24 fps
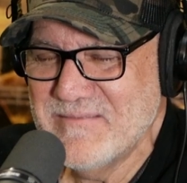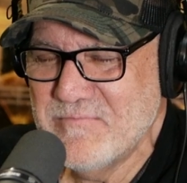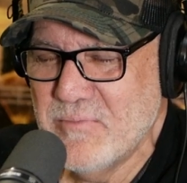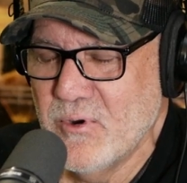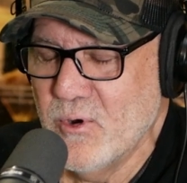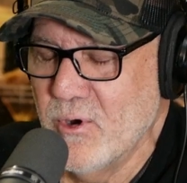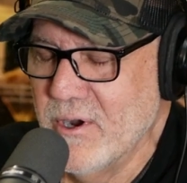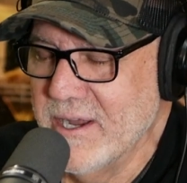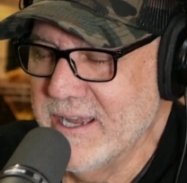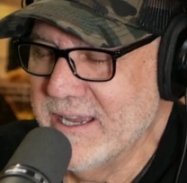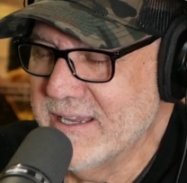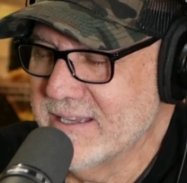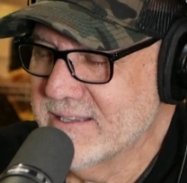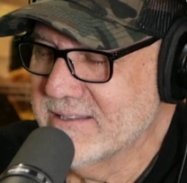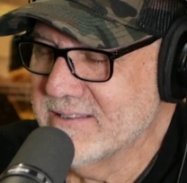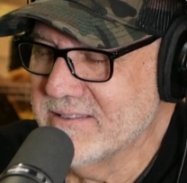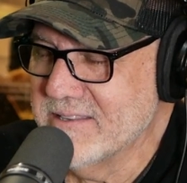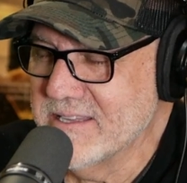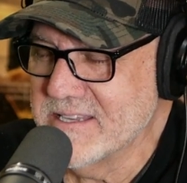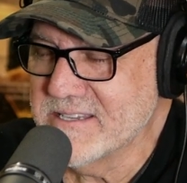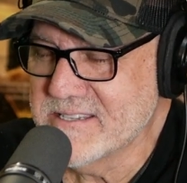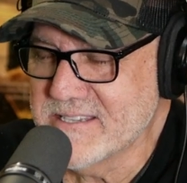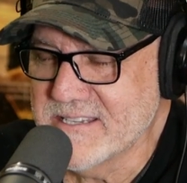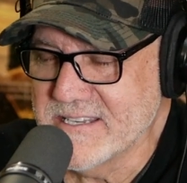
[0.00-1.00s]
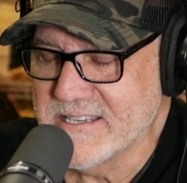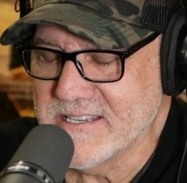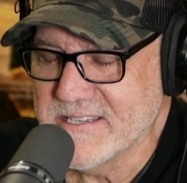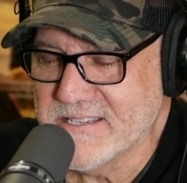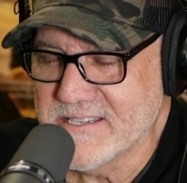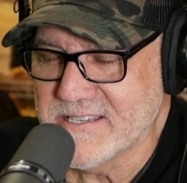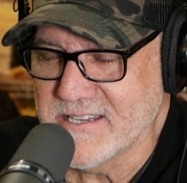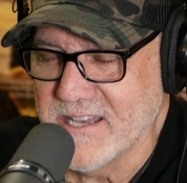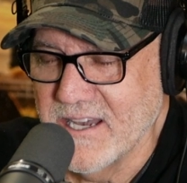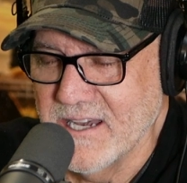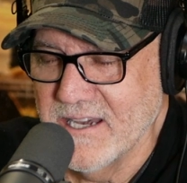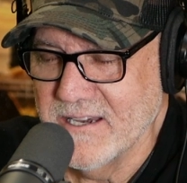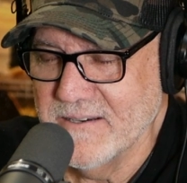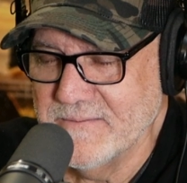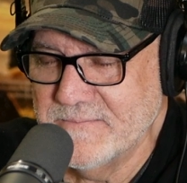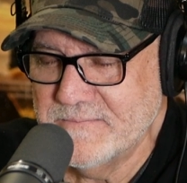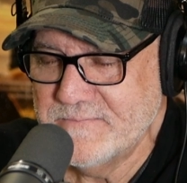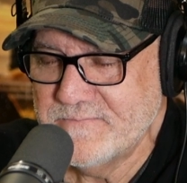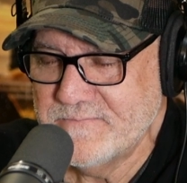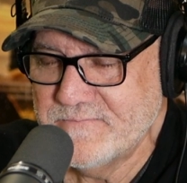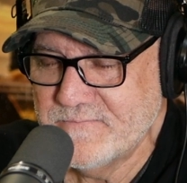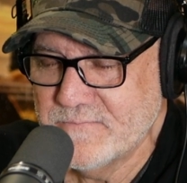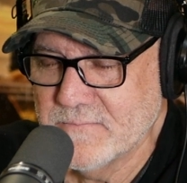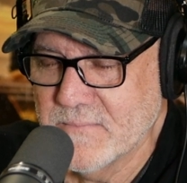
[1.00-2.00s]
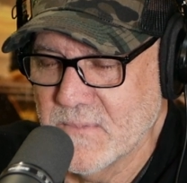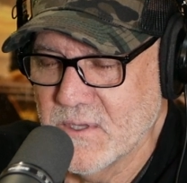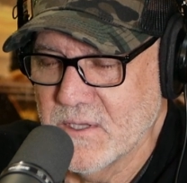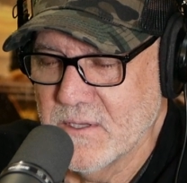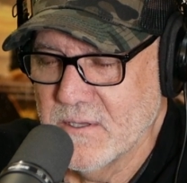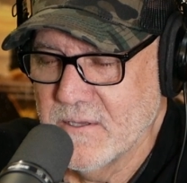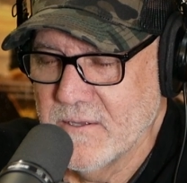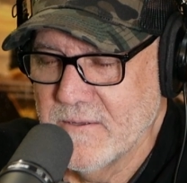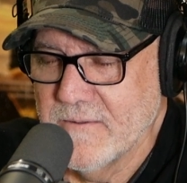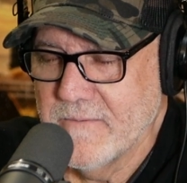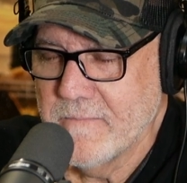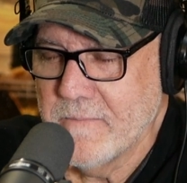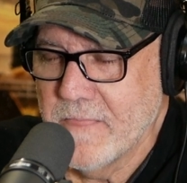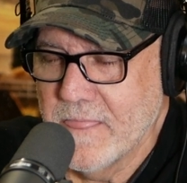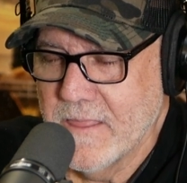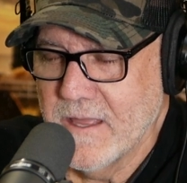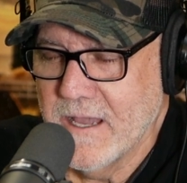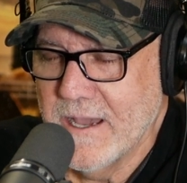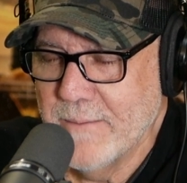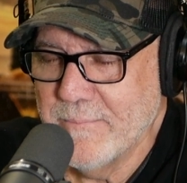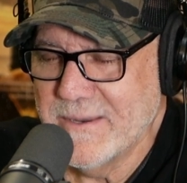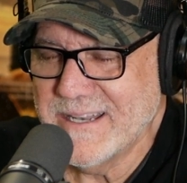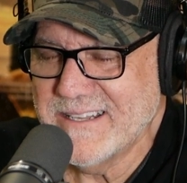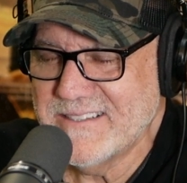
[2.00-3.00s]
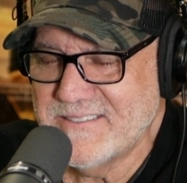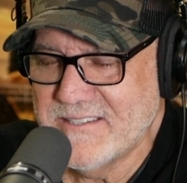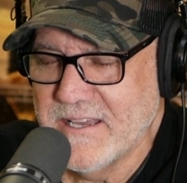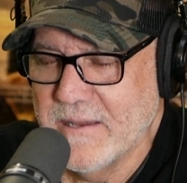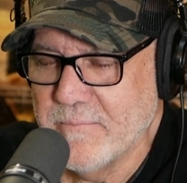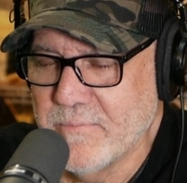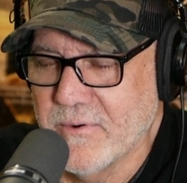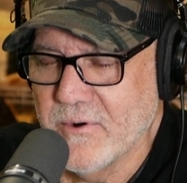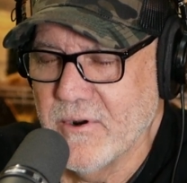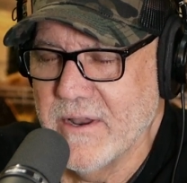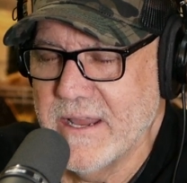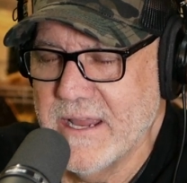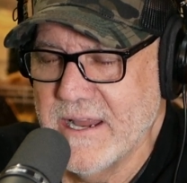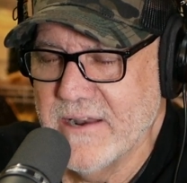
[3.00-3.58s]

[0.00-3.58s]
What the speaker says: Boy, this is... I'm going to temper